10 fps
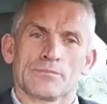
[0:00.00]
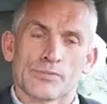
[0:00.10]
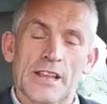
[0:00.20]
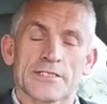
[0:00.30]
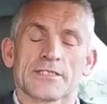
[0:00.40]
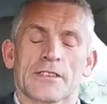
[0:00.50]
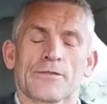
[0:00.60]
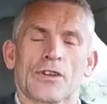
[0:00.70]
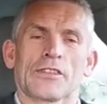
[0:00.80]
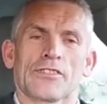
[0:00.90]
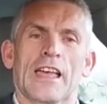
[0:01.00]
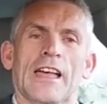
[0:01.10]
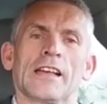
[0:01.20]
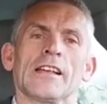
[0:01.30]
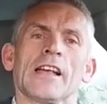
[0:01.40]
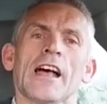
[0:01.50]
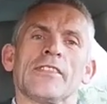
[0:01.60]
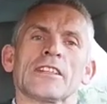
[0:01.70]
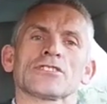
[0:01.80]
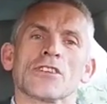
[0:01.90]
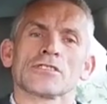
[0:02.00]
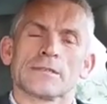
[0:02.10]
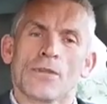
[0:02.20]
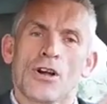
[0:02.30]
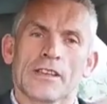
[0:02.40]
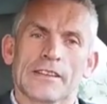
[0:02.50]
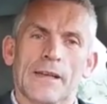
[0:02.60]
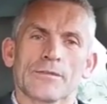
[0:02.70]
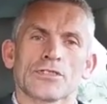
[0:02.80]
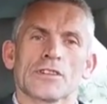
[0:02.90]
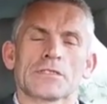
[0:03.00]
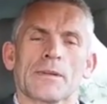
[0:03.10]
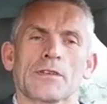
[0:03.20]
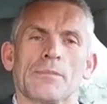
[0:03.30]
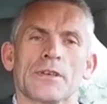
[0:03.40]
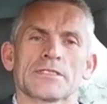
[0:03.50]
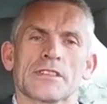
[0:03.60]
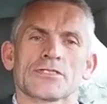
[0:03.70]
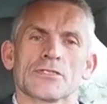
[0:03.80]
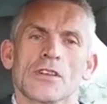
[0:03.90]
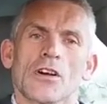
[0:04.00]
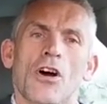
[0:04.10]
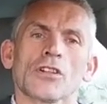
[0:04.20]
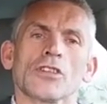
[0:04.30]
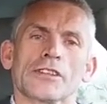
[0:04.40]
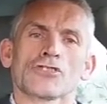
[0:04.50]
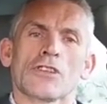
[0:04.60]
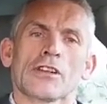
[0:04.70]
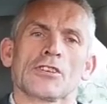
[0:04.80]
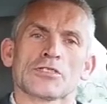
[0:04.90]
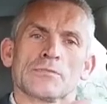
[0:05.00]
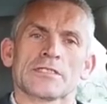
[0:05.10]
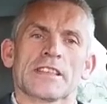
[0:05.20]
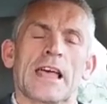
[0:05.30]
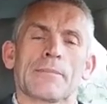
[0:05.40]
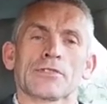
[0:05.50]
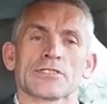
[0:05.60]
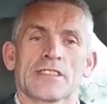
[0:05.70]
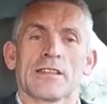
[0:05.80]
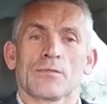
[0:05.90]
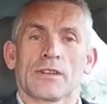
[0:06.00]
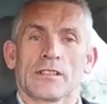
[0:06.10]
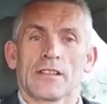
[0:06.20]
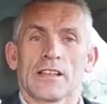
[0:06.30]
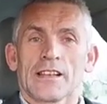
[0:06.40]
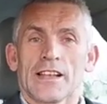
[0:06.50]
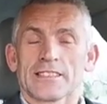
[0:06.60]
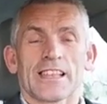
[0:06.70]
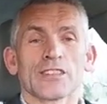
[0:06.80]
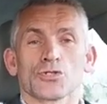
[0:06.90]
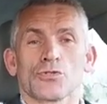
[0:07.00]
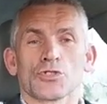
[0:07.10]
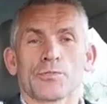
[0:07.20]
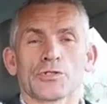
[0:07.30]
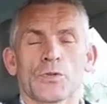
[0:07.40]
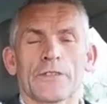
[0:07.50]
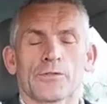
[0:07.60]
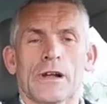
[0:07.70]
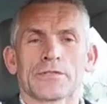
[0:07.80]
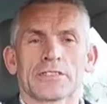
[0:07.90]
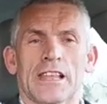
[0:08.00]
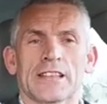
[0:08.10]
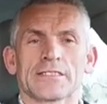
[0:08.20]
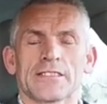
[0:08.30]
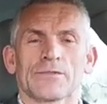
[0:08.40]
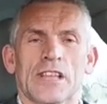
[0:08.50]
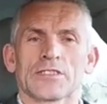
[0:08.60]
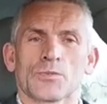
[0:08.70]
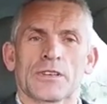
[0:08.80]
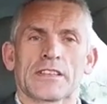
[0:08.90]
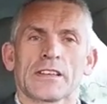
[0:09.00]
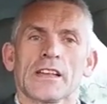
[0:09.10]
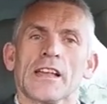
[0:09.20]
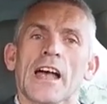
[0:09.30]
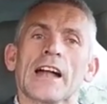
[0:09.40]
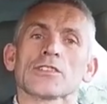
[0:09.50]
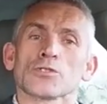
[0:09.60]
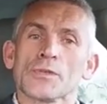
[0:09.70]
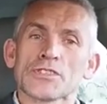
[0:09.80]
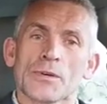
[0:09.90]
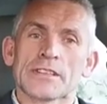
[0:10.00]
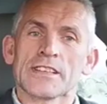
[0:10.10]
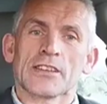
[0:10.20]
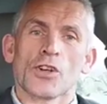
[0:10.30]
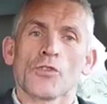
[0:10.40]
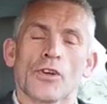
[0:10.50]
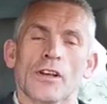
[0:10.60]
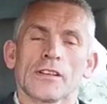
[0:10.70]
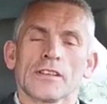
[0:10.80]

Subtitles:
presence, if you like, there, and then start to market and advertise about your business online and attract customers there, because they will, I said, that store is open 24 hours a day, 7 days a week, and it's always going and ticking over.